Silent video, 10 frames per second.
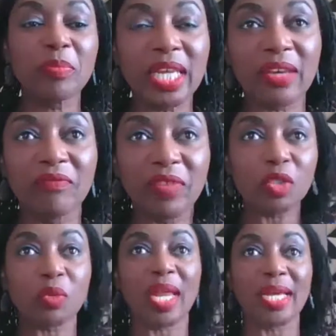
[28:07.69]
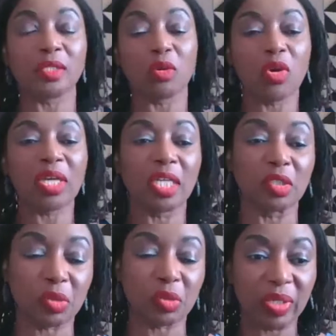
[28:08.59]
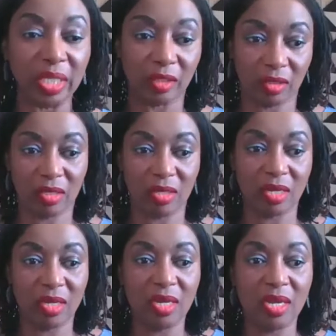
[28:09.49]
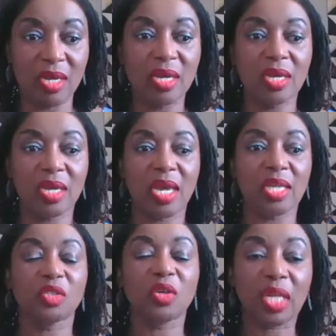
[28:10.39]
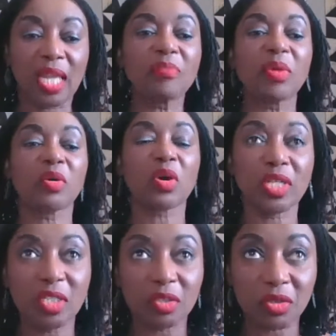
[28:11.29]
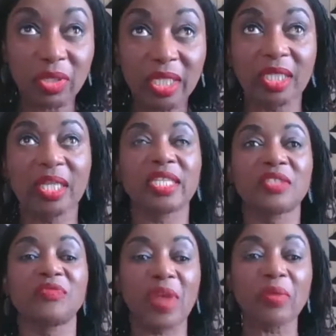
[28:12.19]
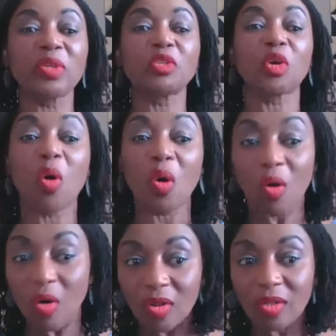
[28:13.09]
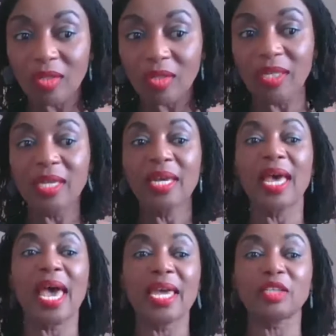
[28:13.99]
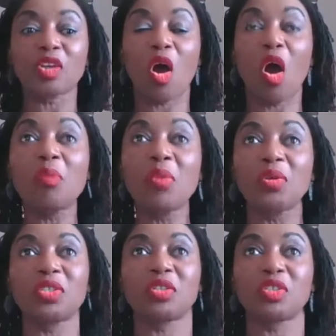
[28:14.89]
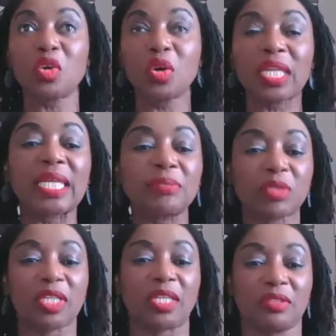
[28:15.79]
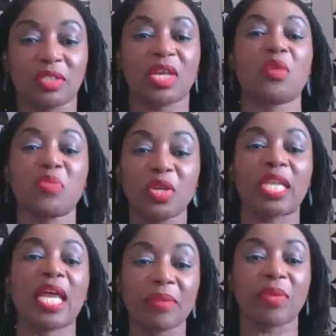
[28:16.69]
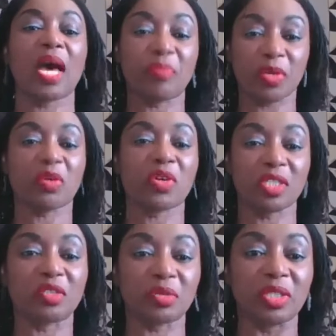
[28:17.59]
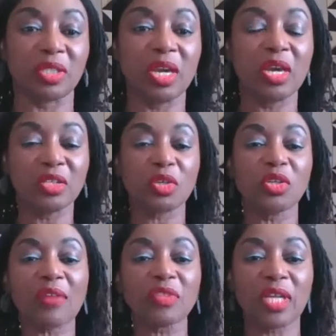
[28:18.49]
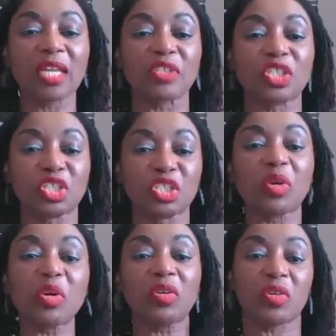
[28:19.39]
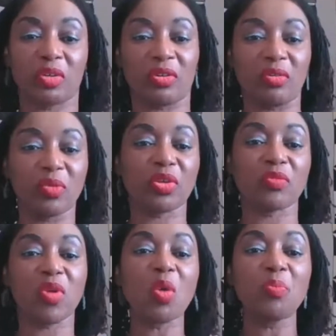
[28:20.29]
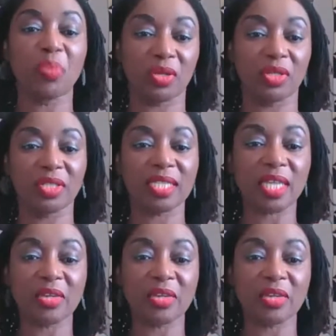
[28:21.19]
can visualize a coconut tree, and to climb a coconut tree, it's very tall and there's no limbs on it to help you climb up the coconut tree. So you have to kind of shimmer with a rope. That's how you